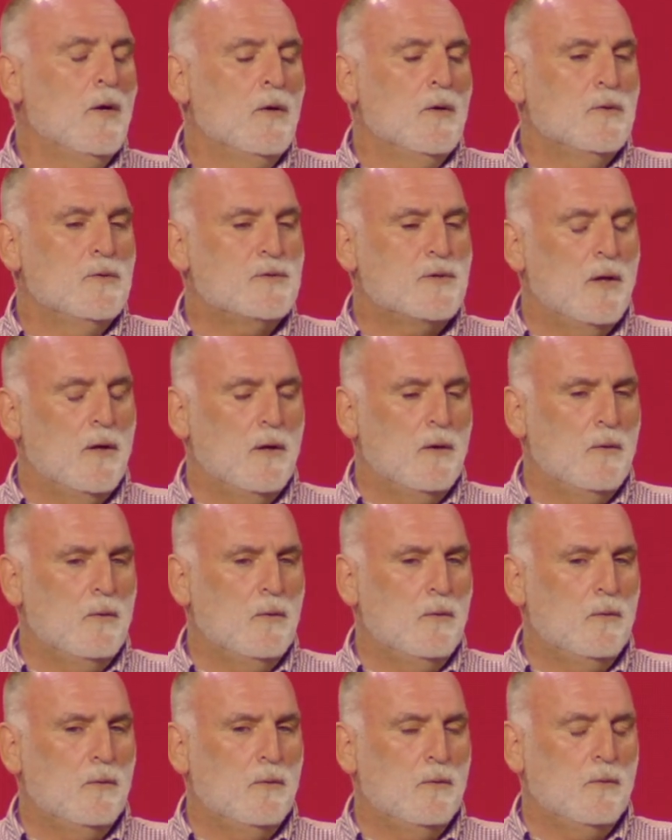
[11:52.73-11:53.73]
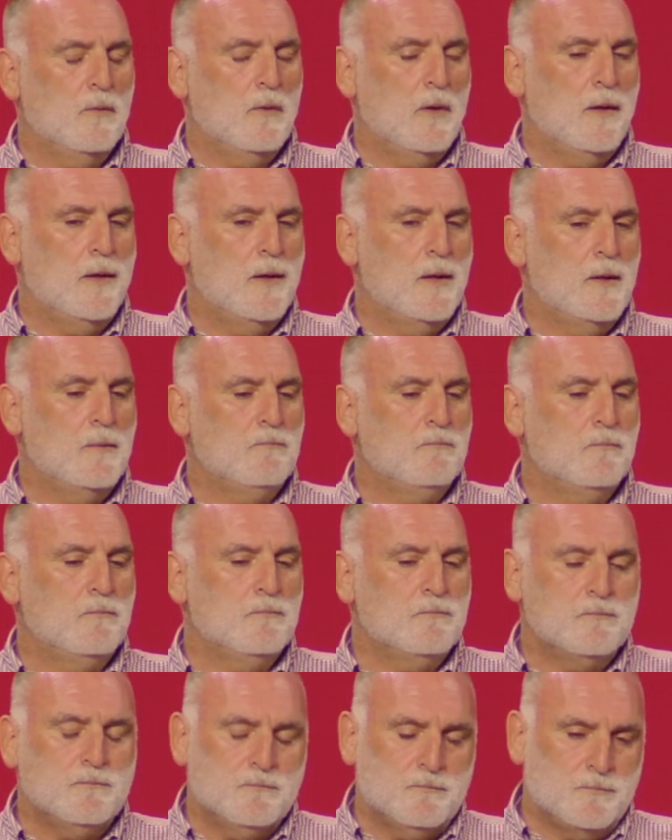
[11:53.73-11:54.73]
So, um,
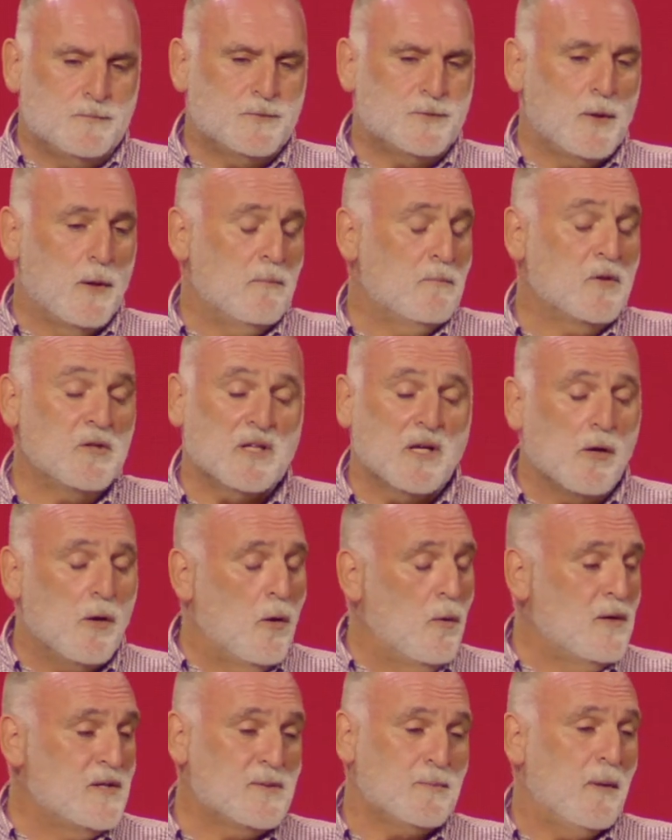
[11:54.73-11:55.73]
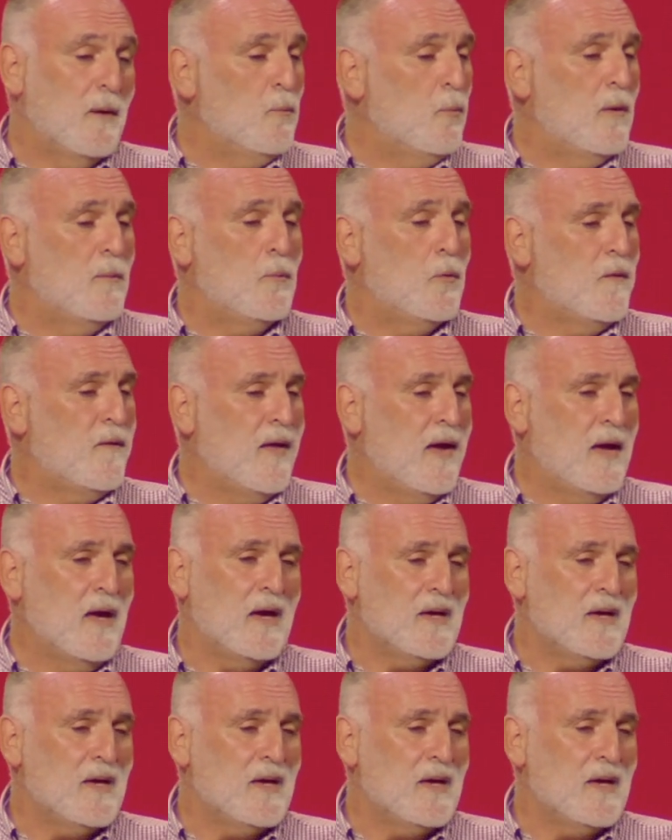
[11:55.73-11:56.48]
so I'm gonna go and spend one more day.